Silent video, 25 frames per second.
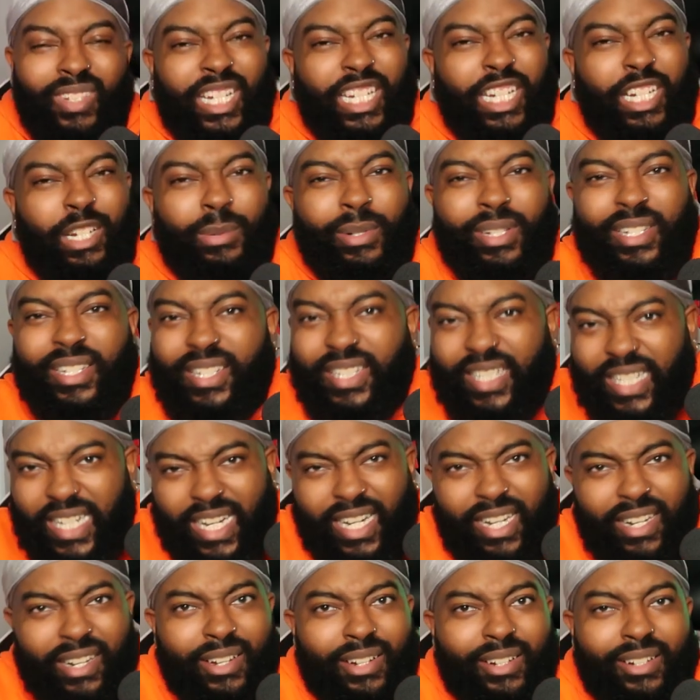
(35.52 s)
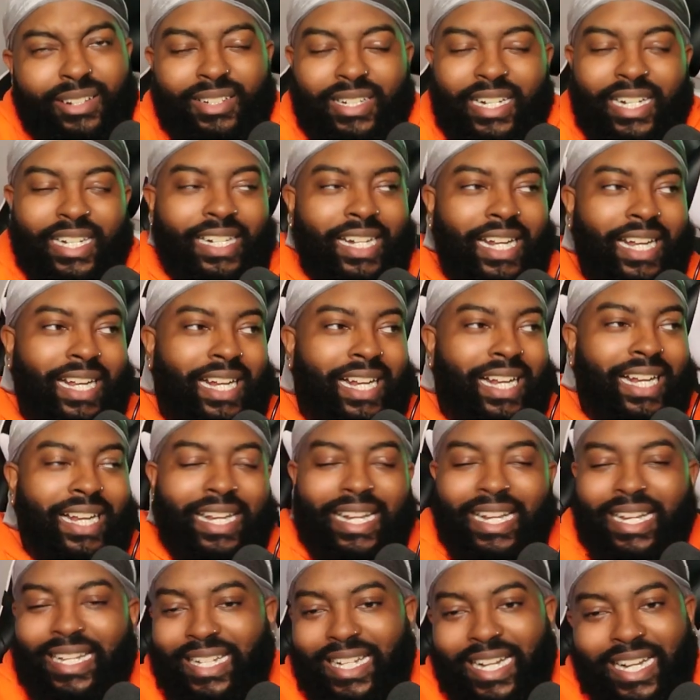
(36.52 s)
He was scared. Like, I, I,
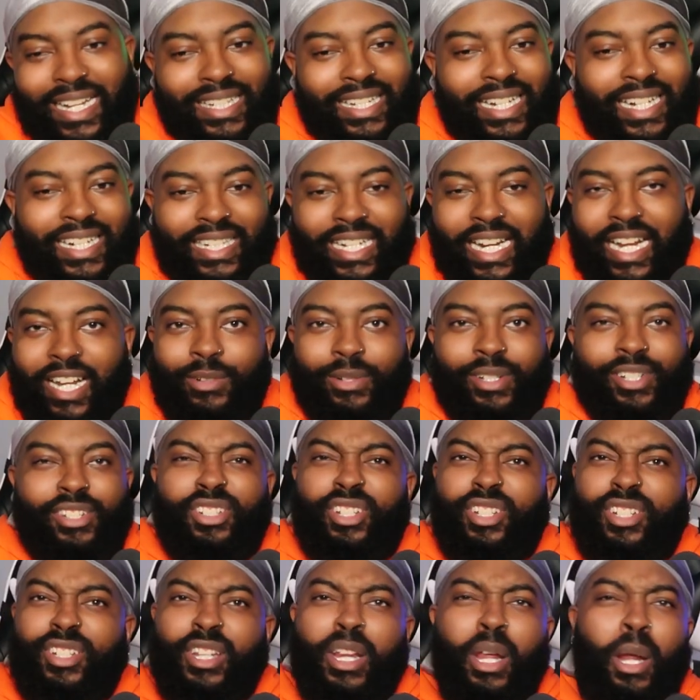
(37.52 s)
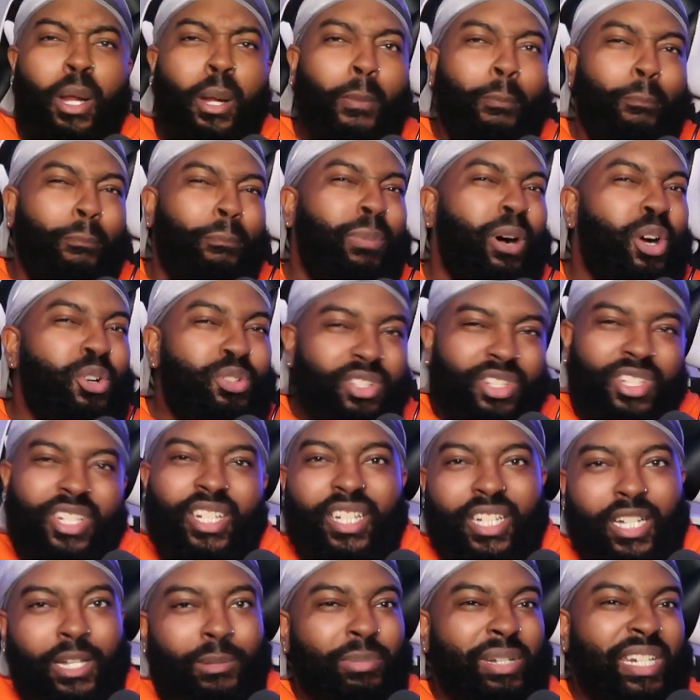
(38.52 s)
I like how he's just
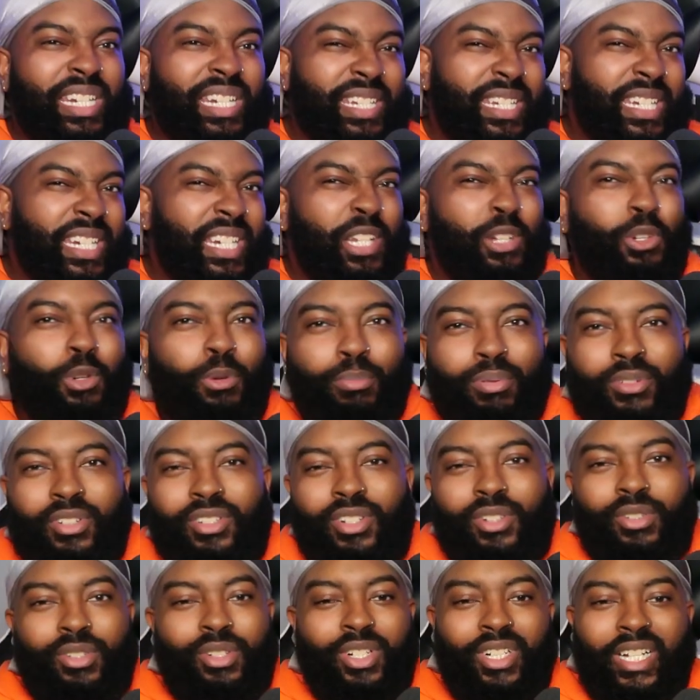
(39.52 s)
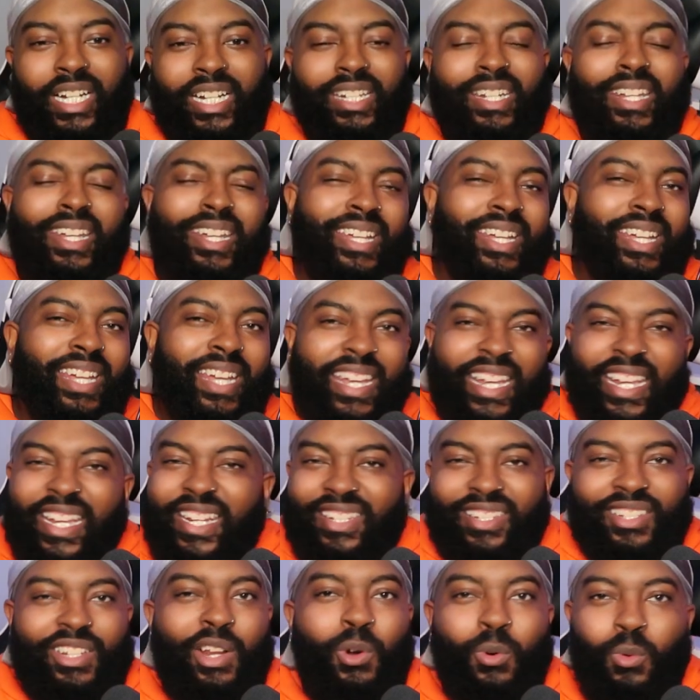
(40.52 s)
boasting up his heel persona. Like,
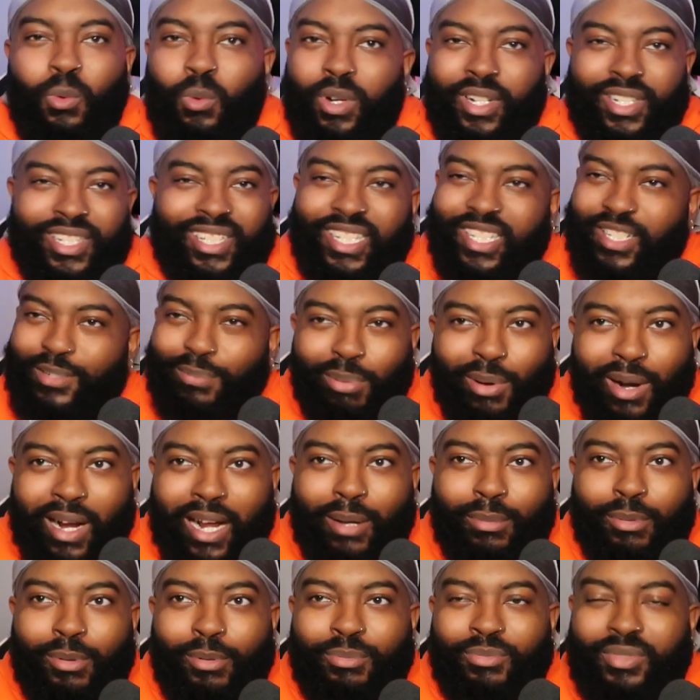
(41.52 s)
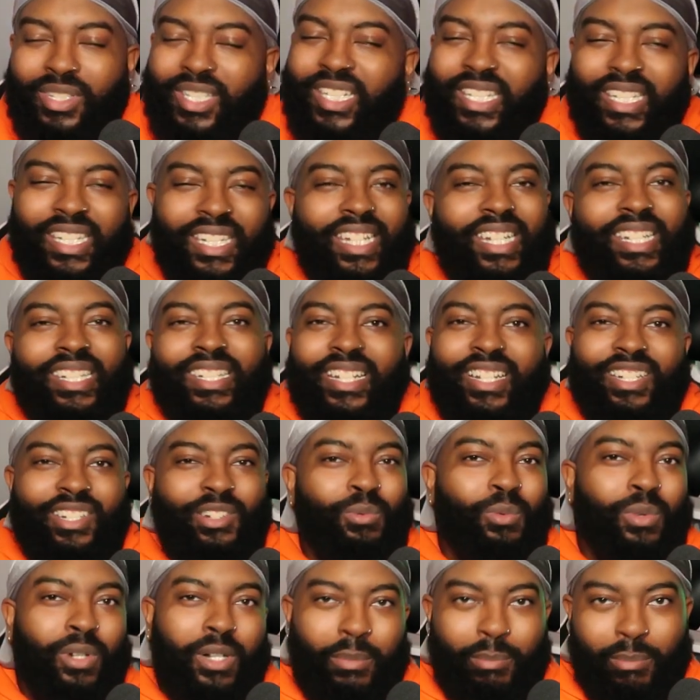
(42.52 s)
Edge don't want these problems. He, he
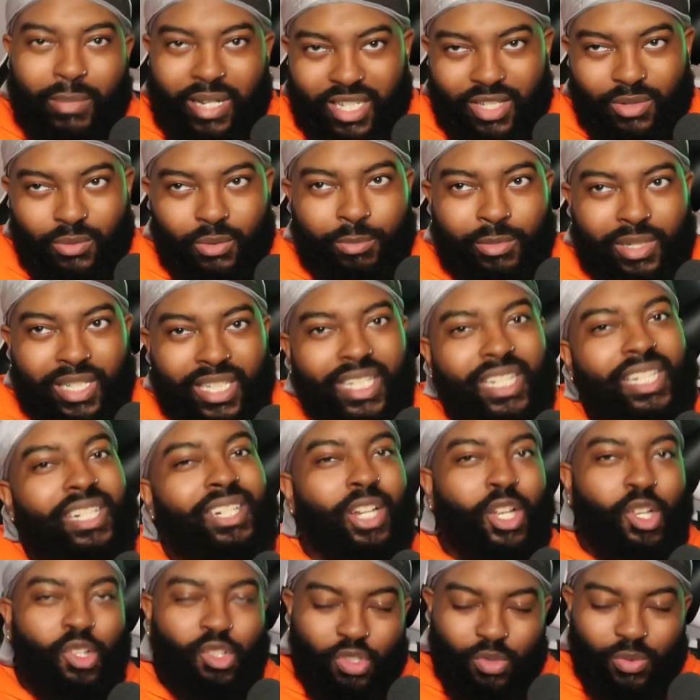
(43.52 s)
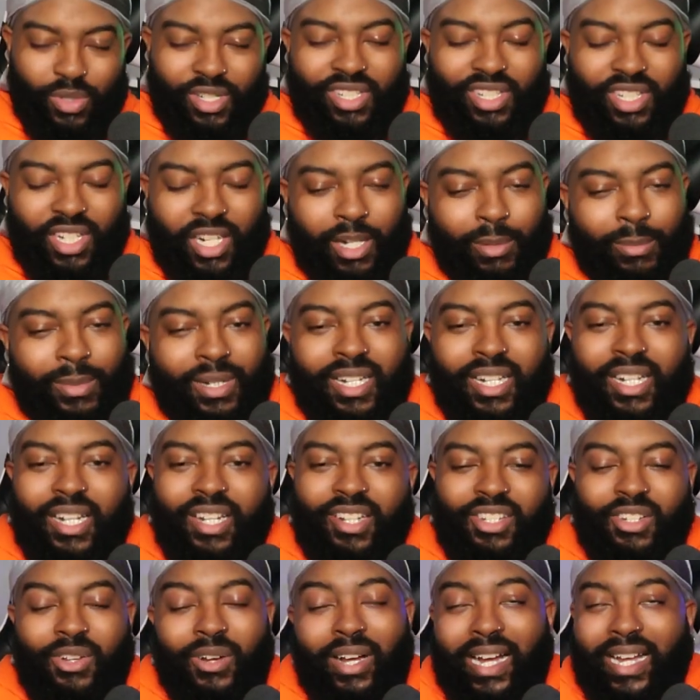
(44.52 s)
doesn't want to mess with me. He knows what's up.
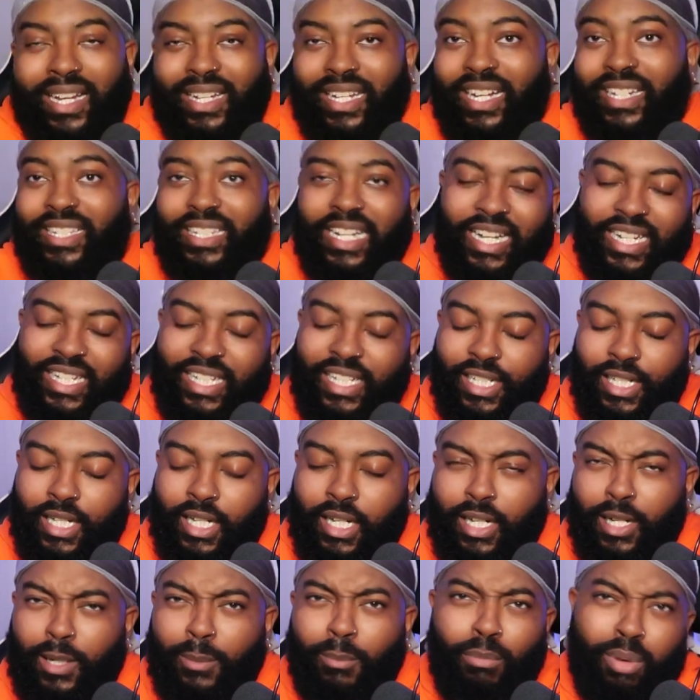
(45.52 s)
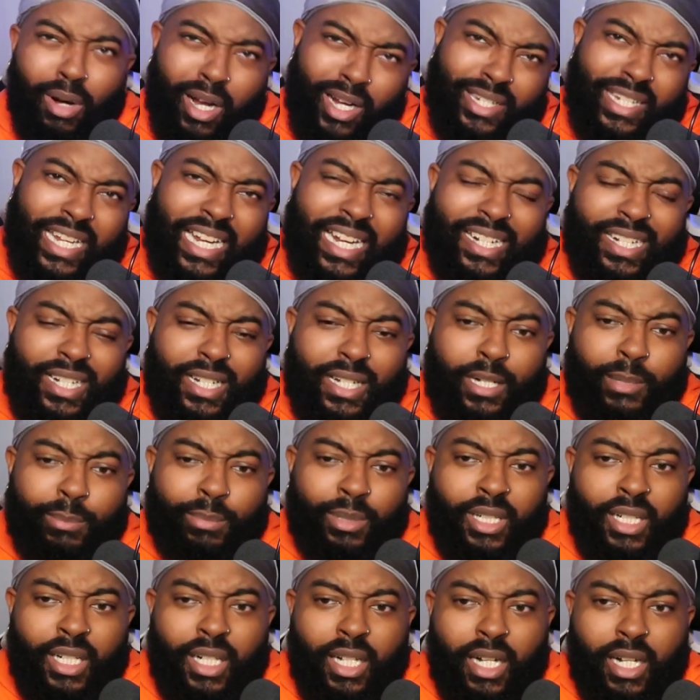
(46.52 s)
So I like that he uh, brought that
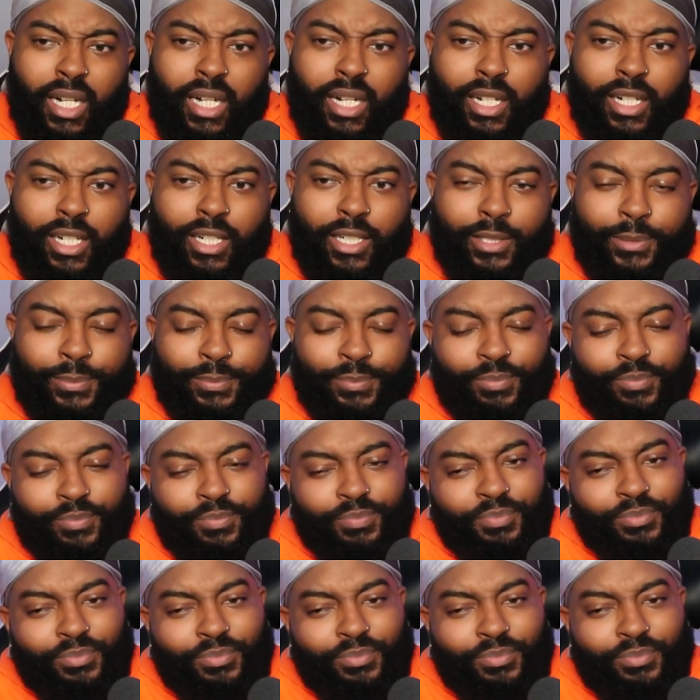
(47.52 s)
up. Um,